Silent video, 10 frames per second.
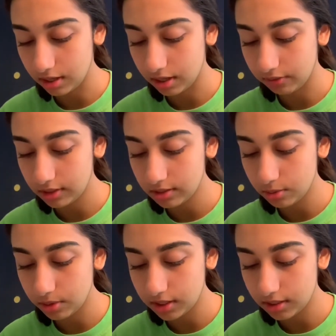have this
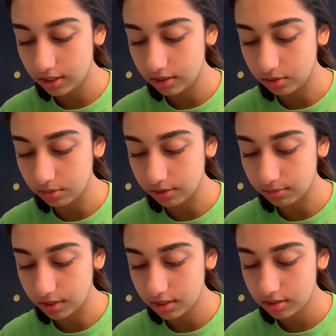quiz that I don't want to
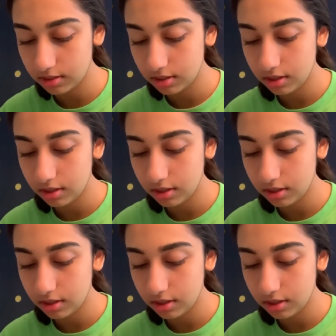miss.